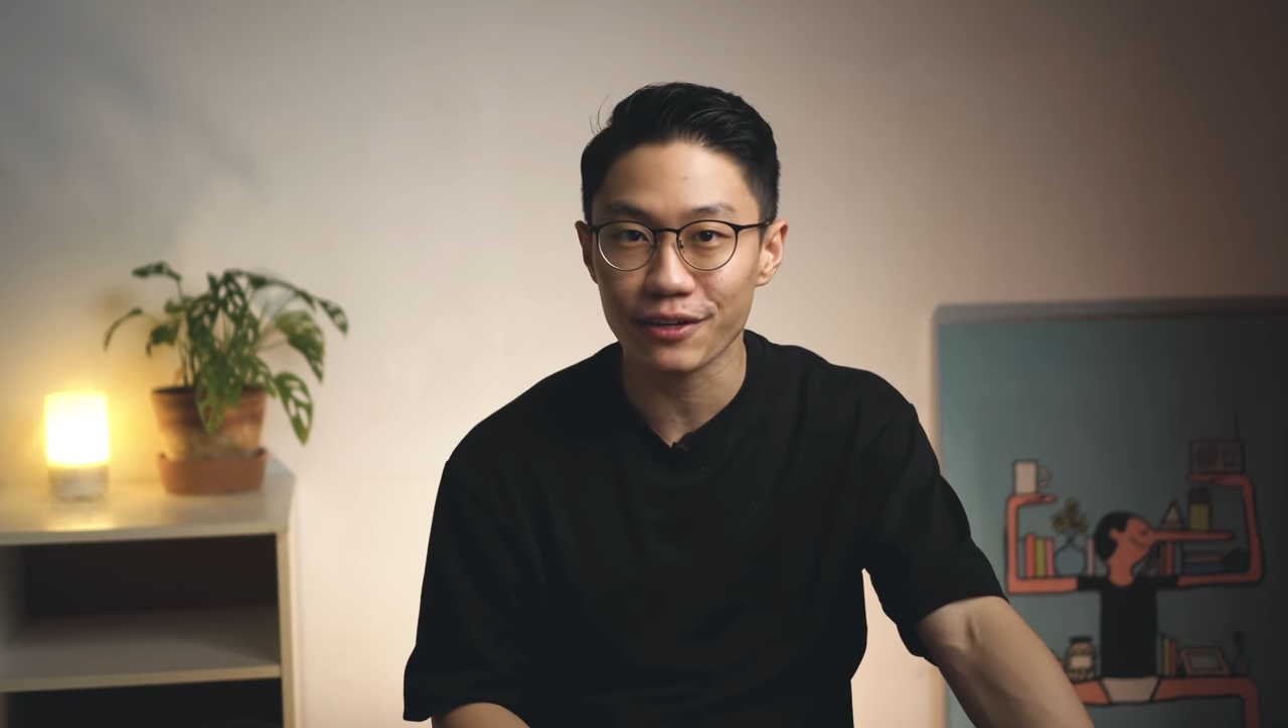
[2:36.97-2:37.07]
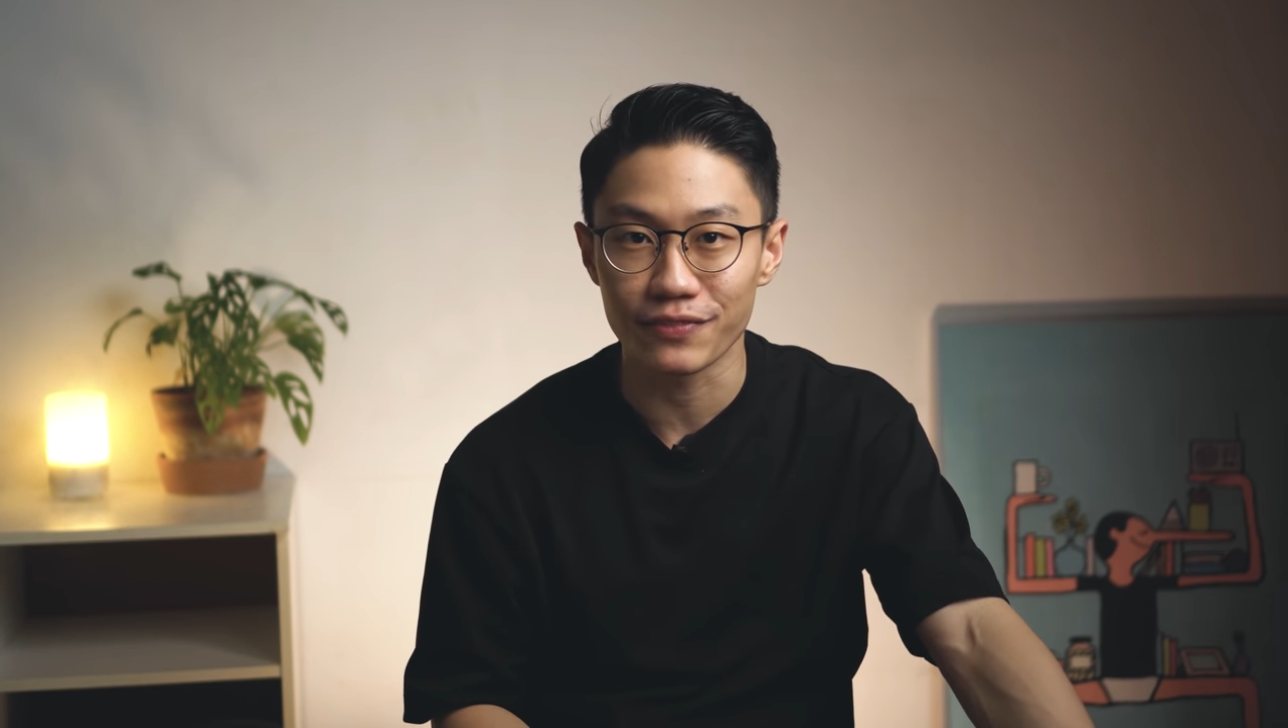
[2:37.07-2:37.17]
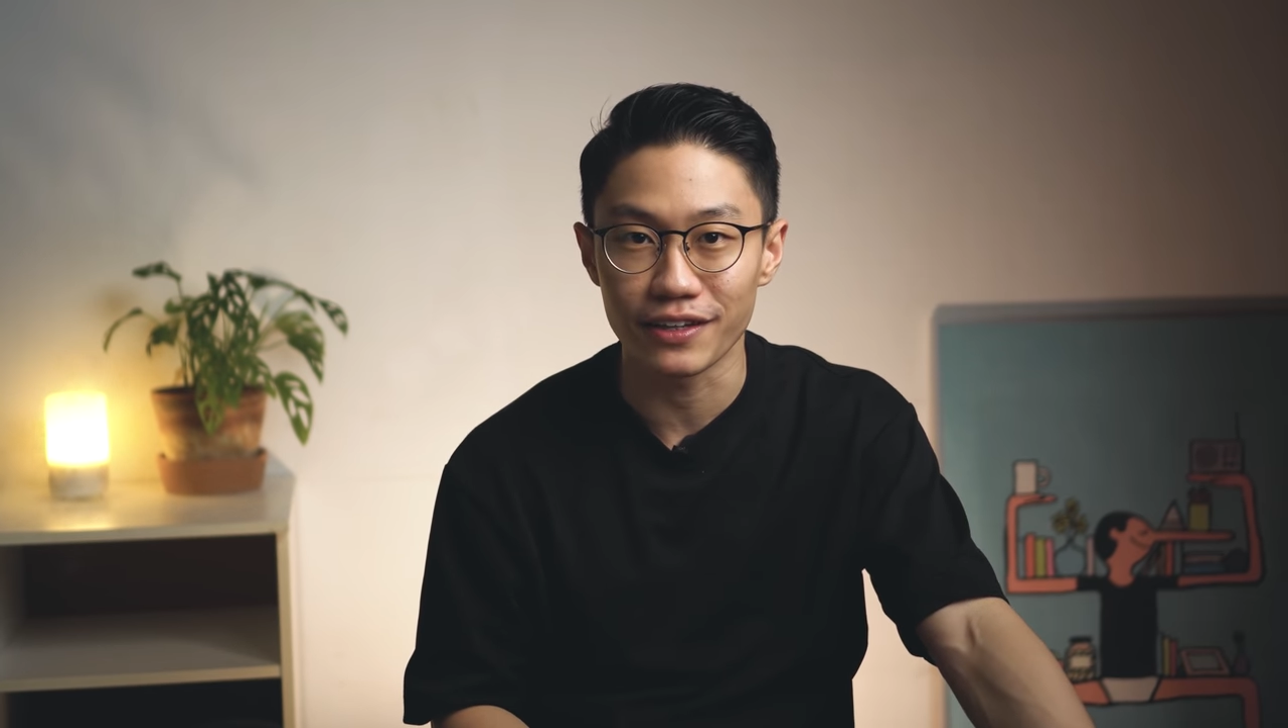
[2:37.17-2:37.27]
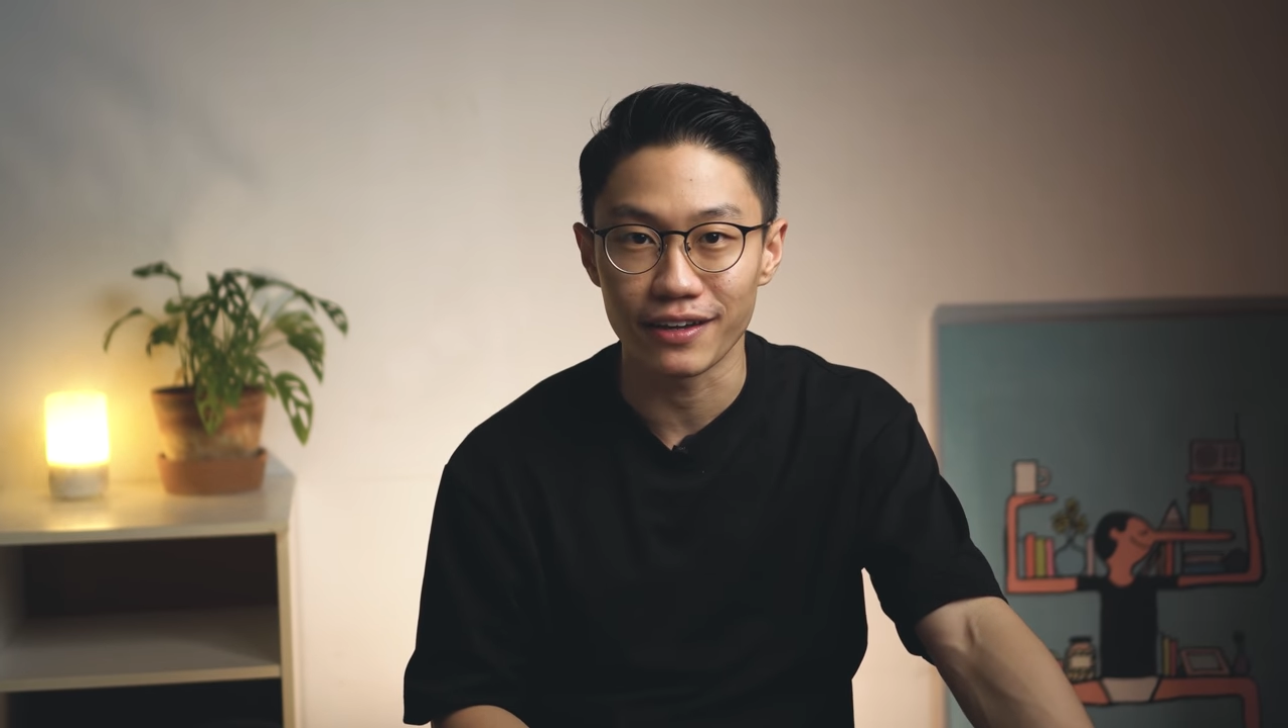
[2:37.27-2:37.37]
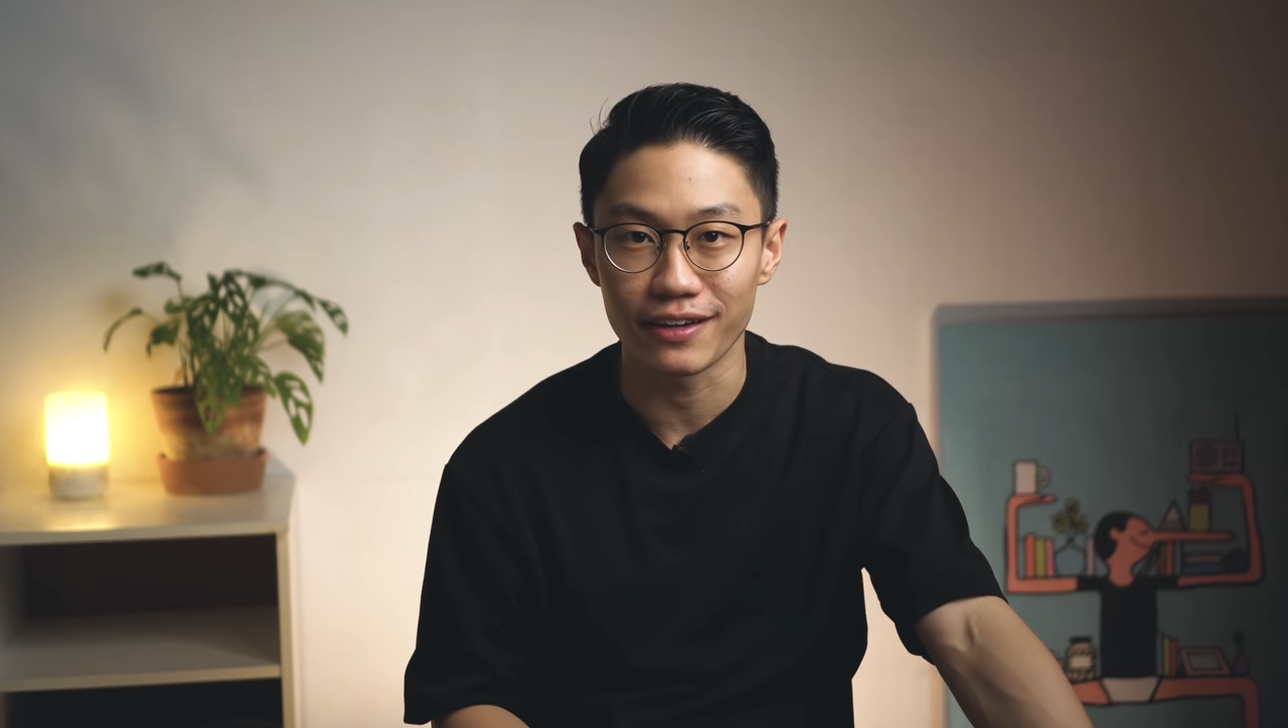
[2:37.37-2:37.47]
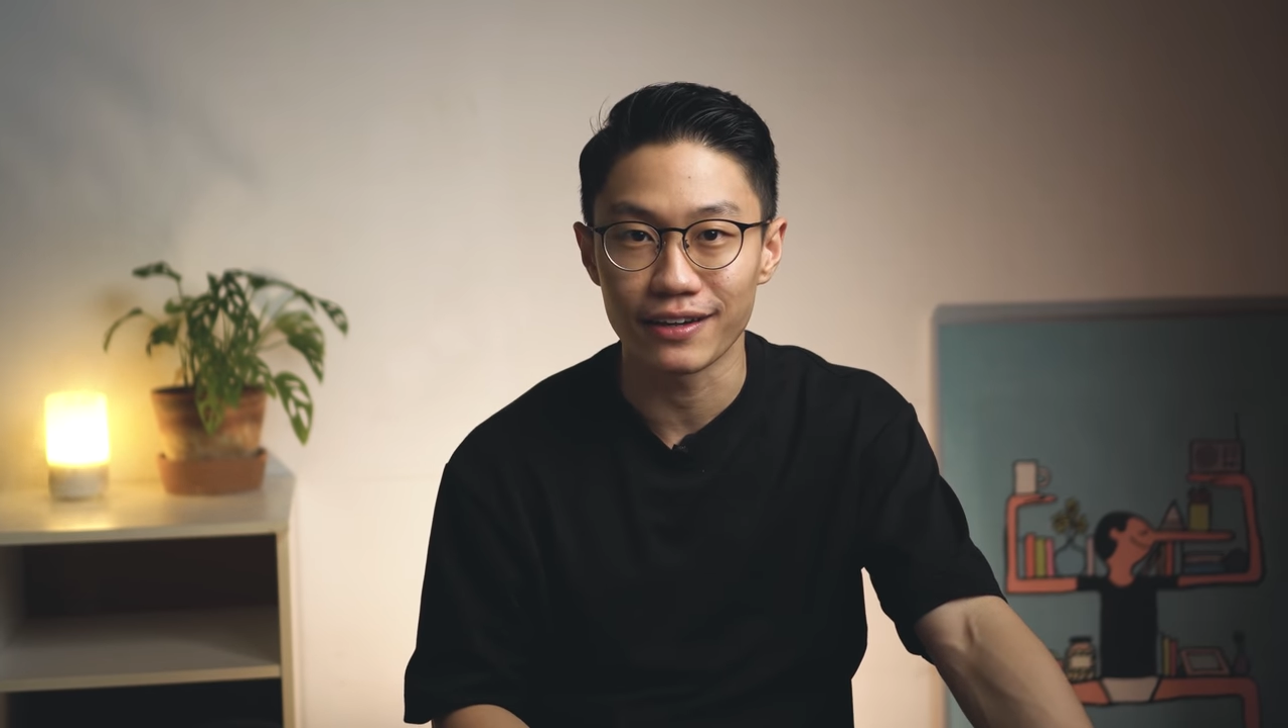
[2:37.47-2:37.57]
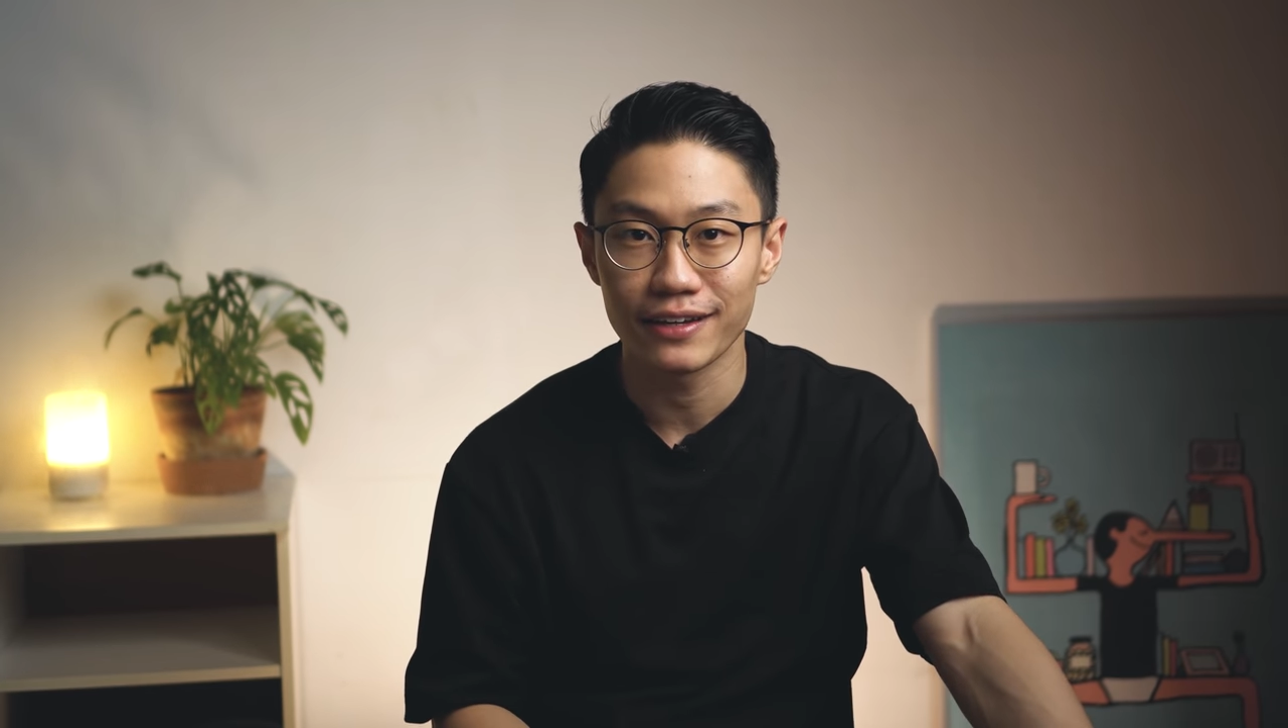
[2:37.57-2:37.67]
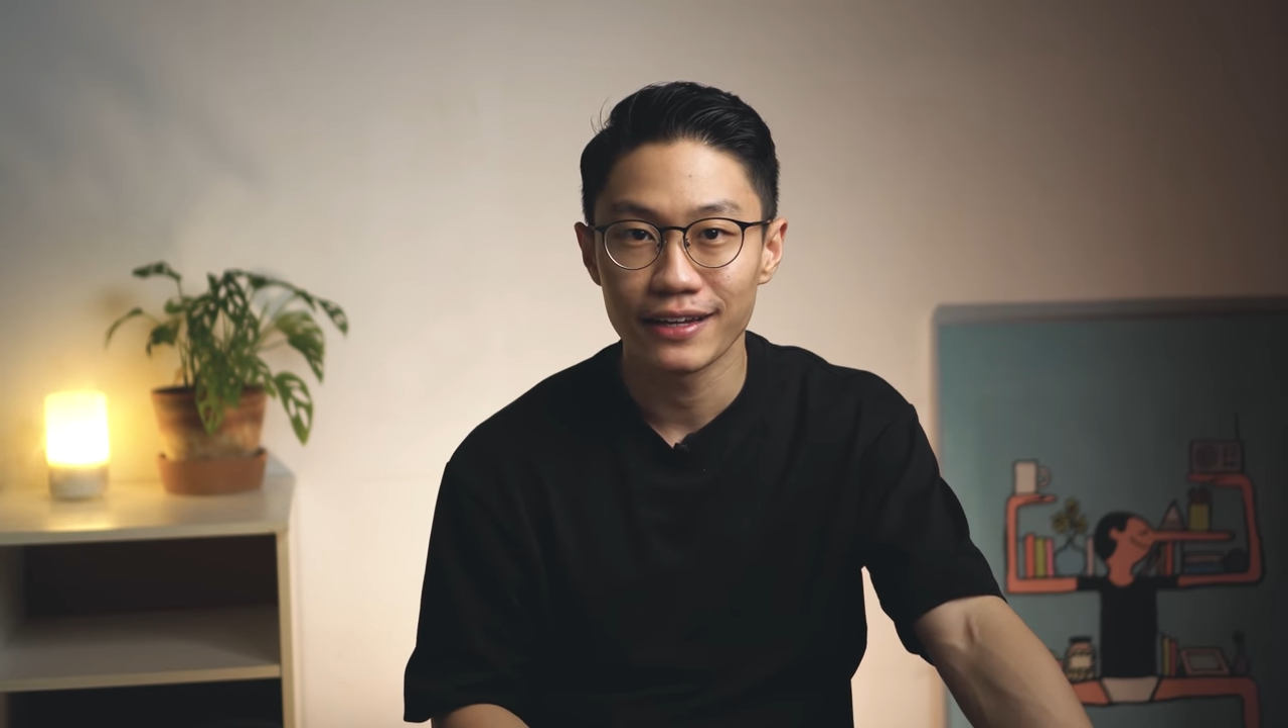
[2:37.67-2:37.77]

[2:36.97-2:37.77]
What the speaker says: of the year,